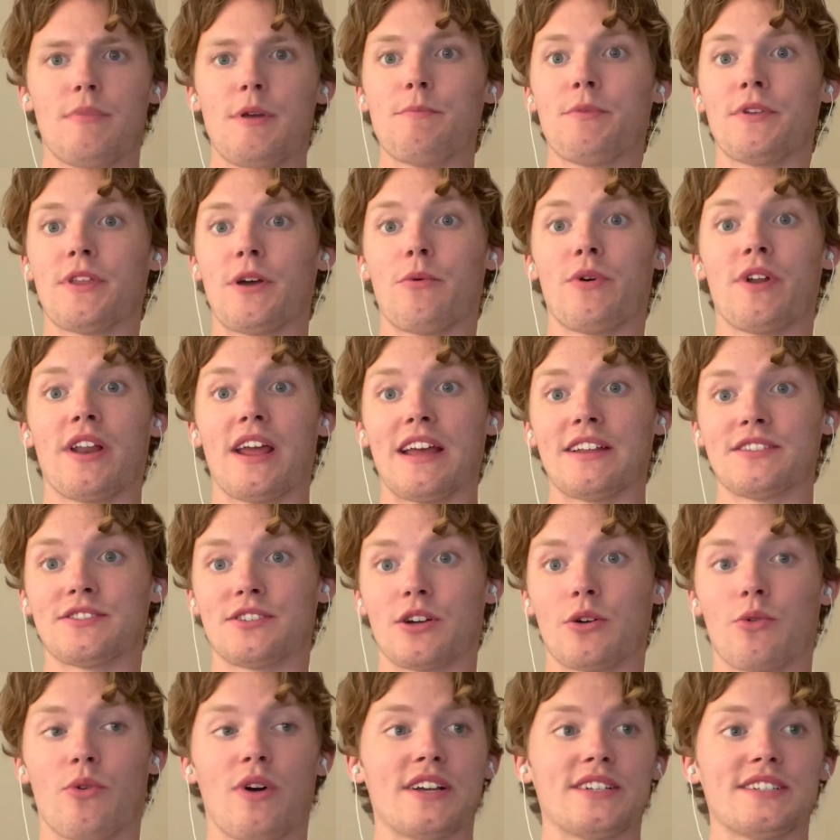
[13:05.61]
People that want to
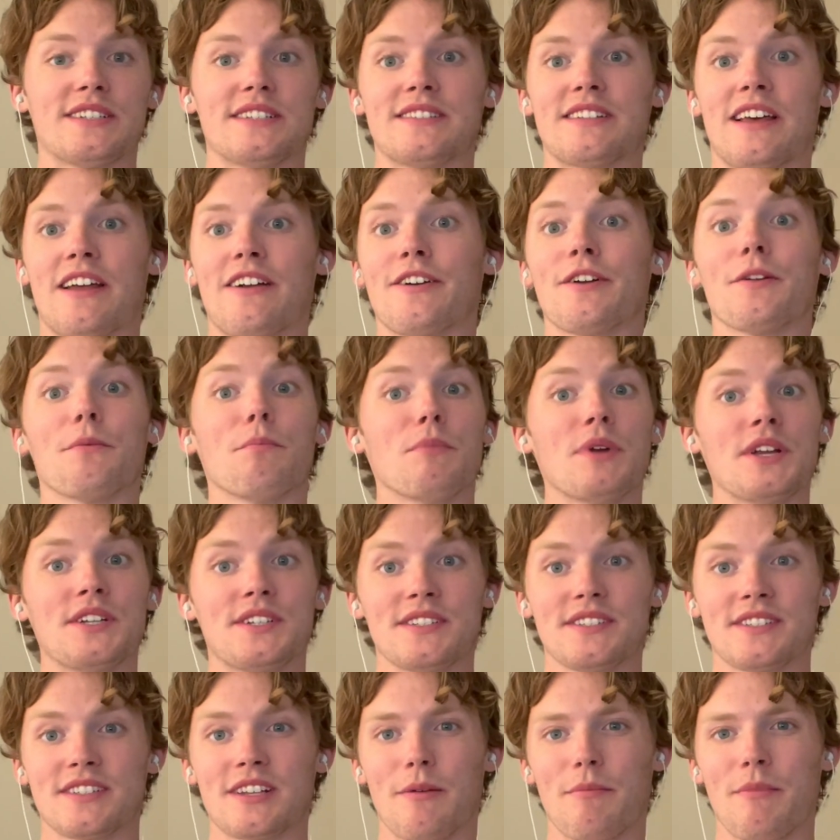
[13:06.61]
answer questions that are
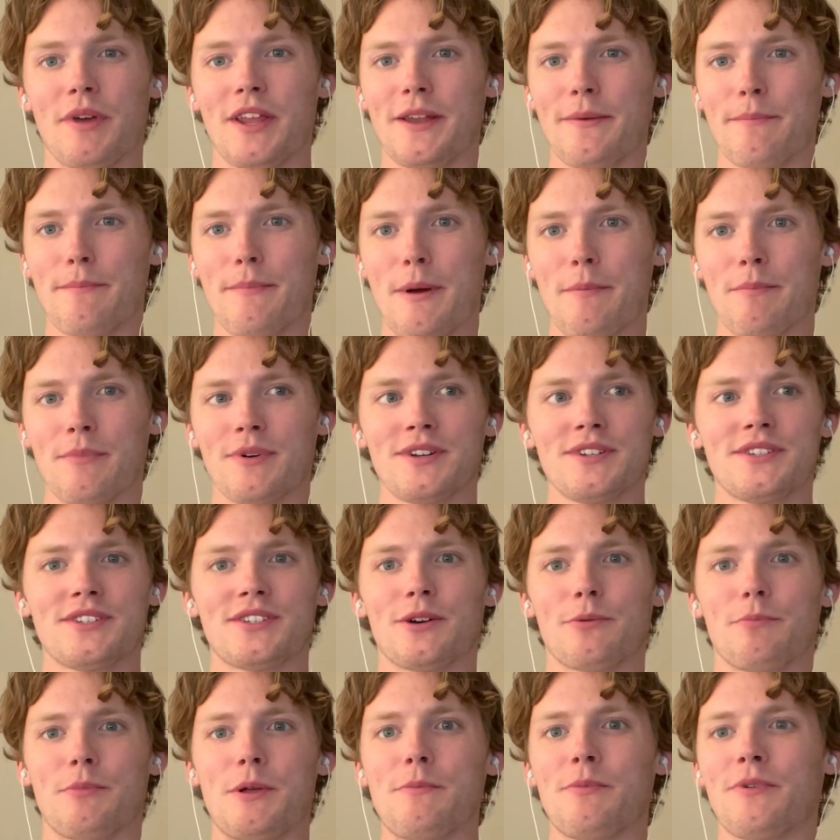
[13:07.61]
admissions committee members.
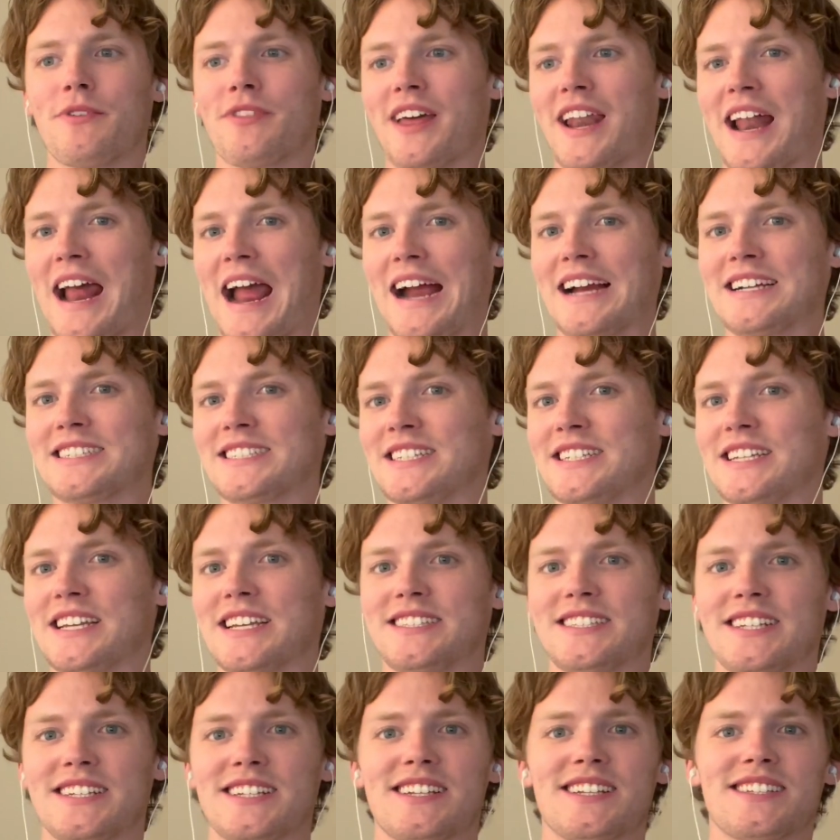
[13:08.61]
So people that actually
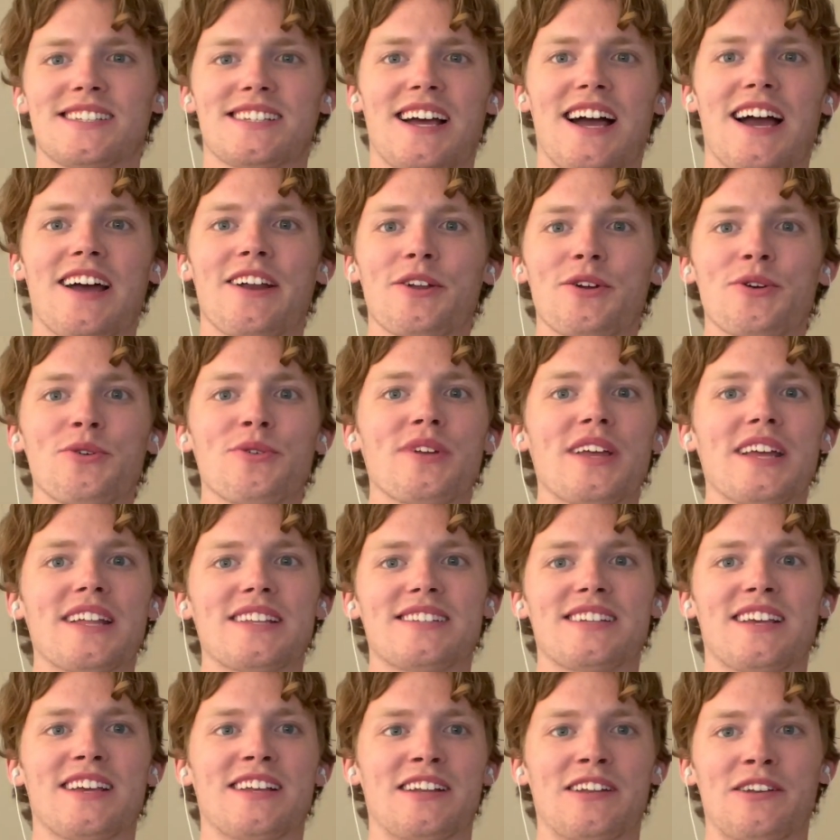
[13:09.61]
get to decide who
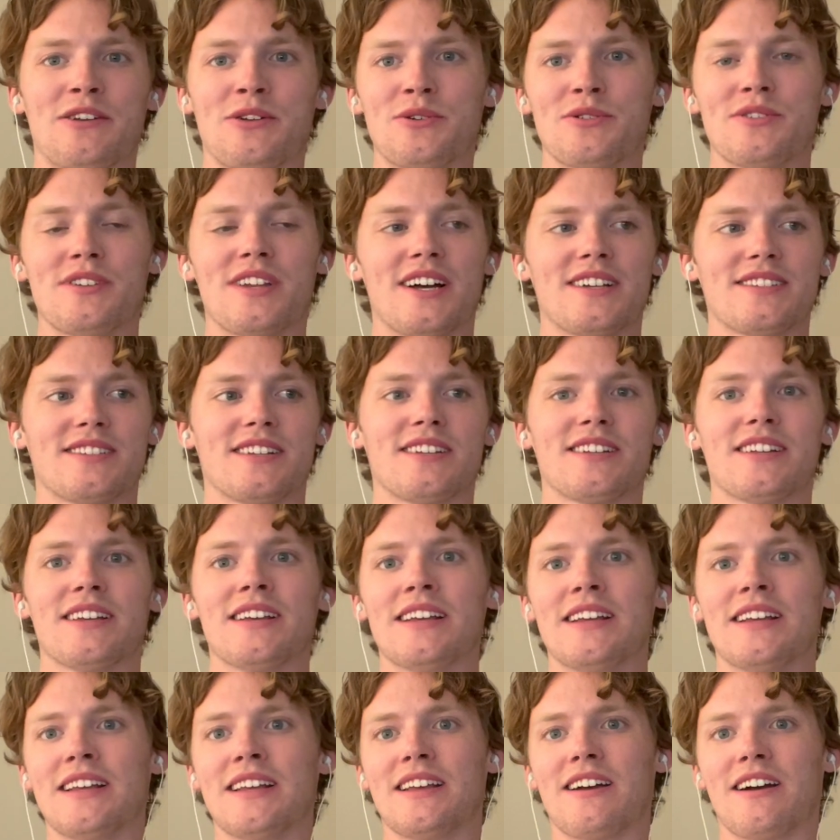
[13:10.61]
gets in and who doesn't
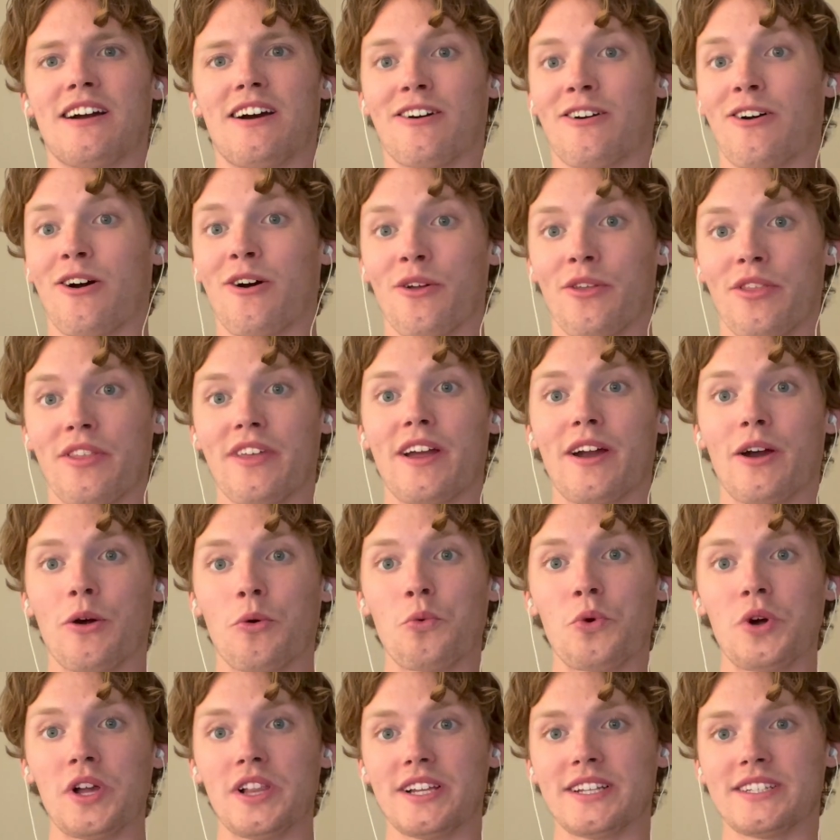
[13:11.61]
are, are there
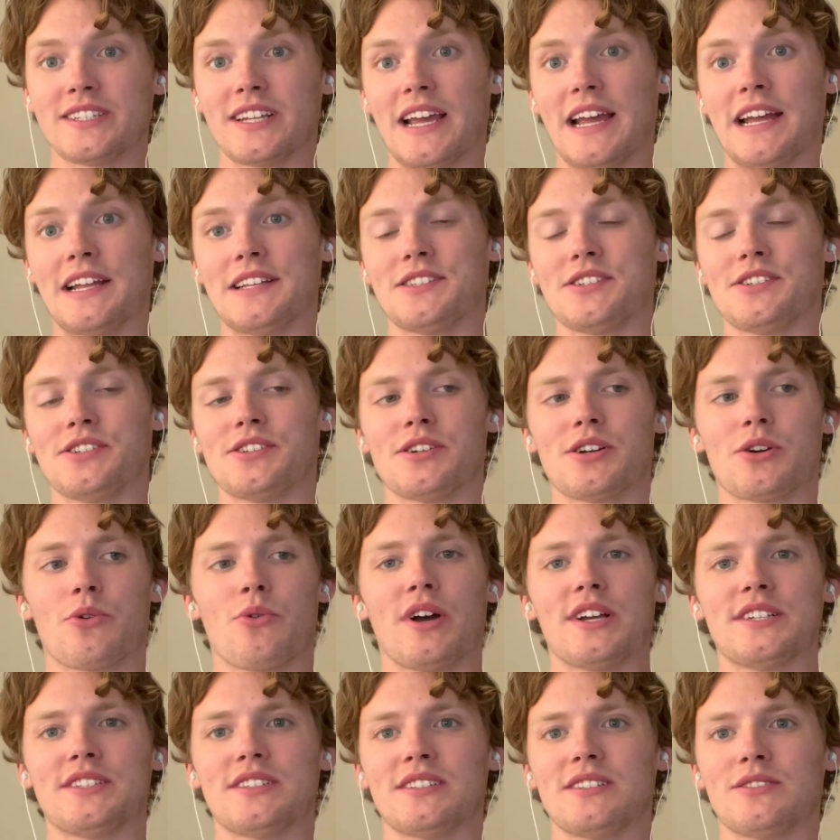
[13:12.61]
willing to answer your
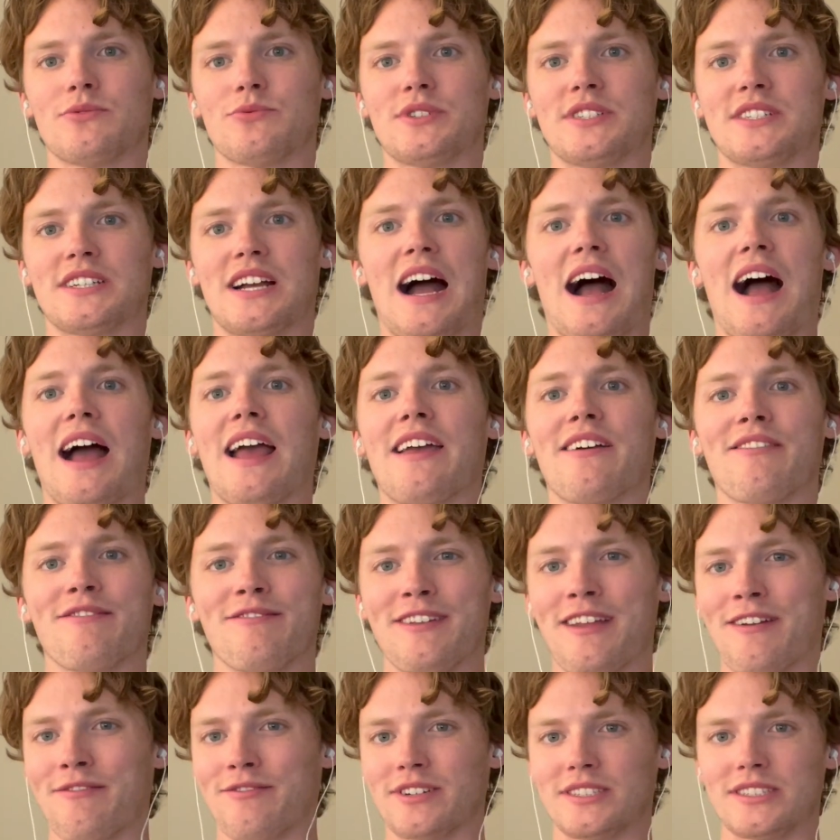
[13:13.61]
questions, which I have
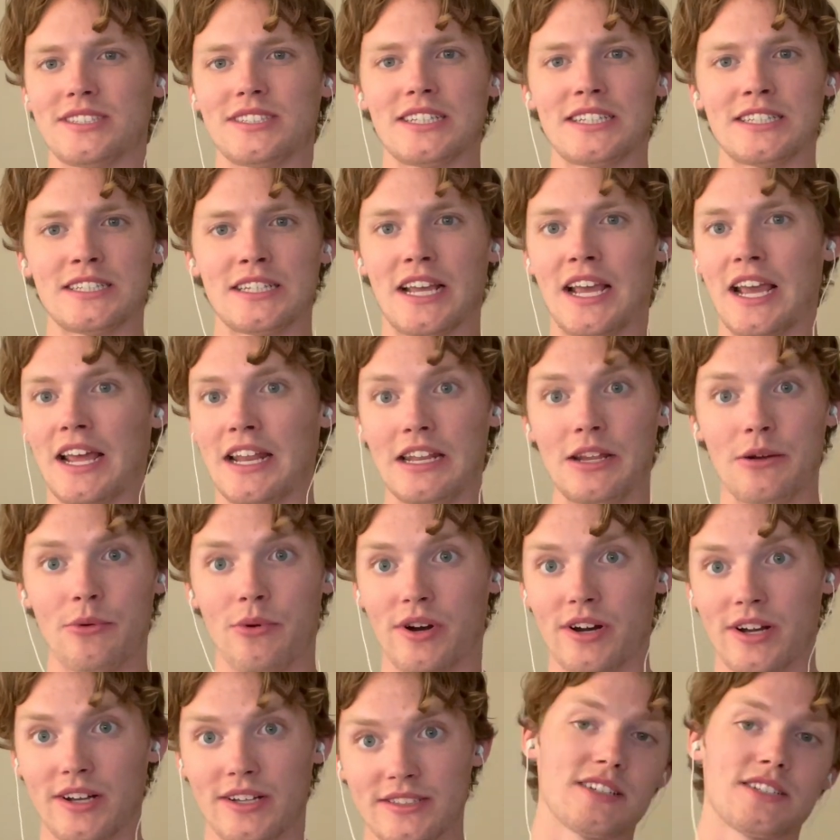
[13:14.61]
never seen
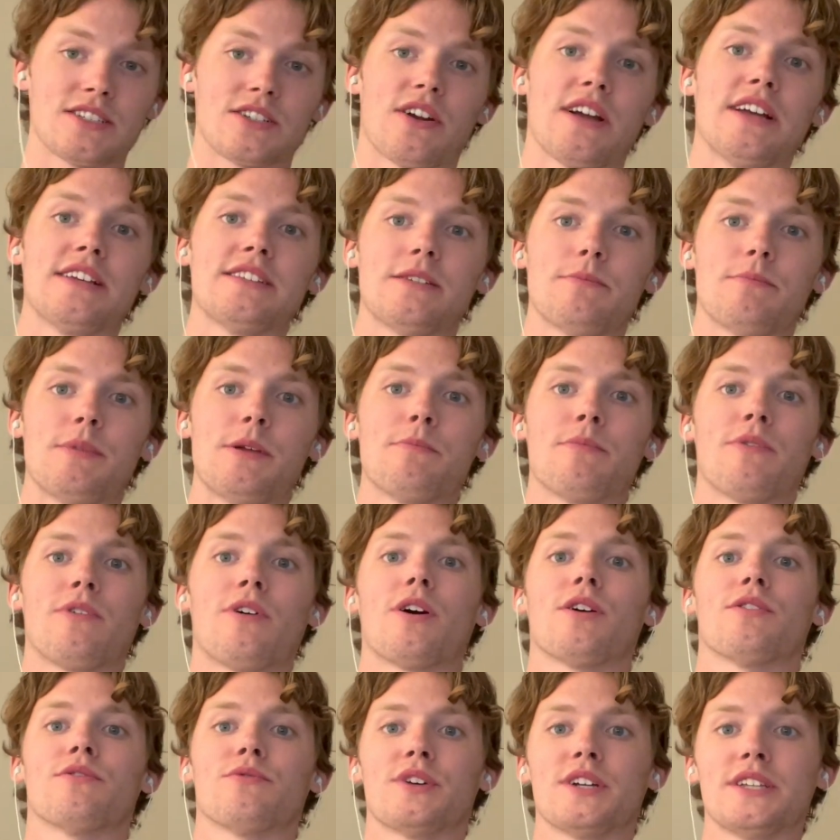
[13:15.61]
anywhere else. It's crazy. People
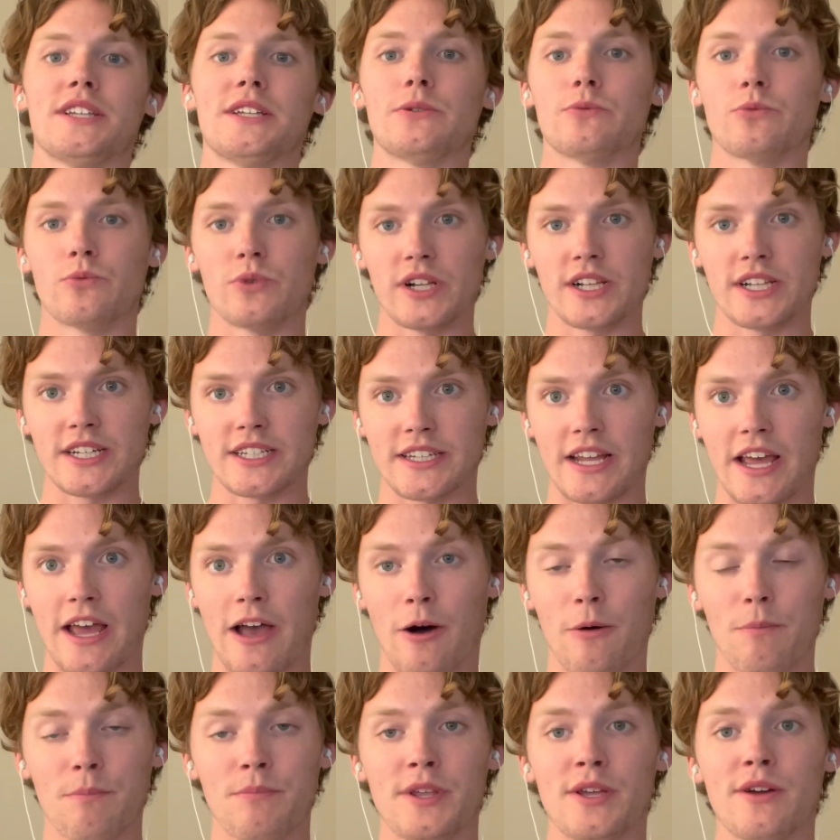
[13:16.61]
are really willing to
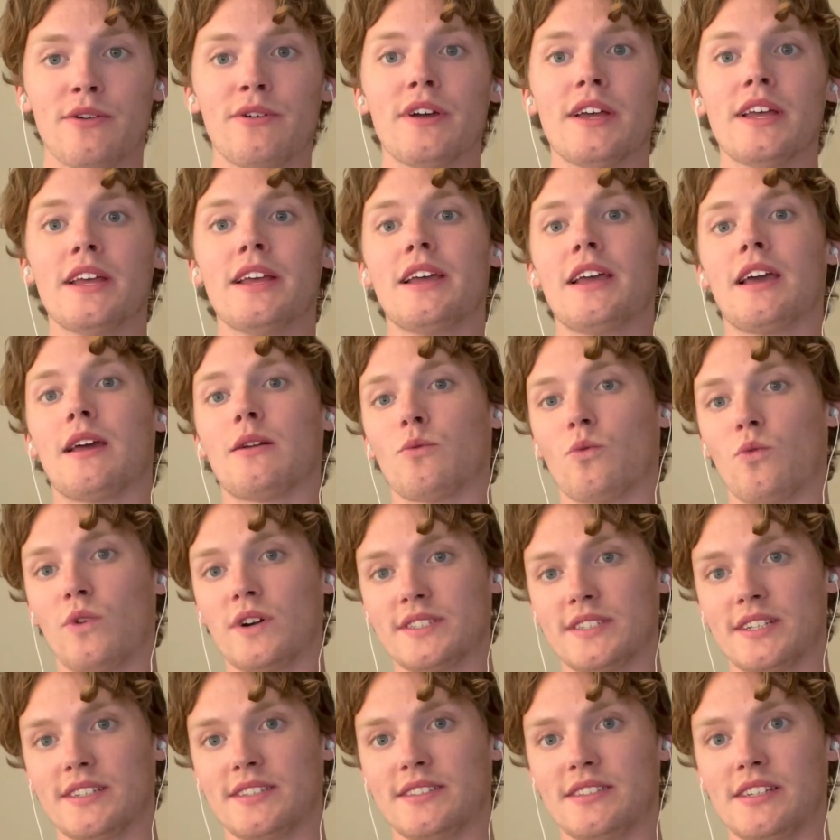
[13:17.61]
help you and
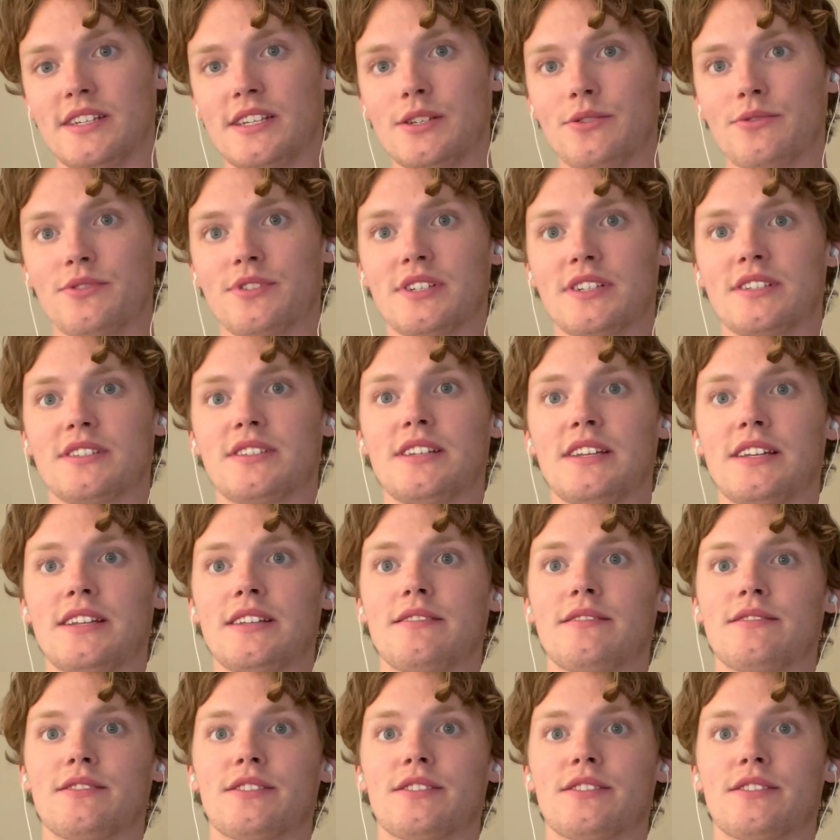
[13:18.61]
want to see you succeed.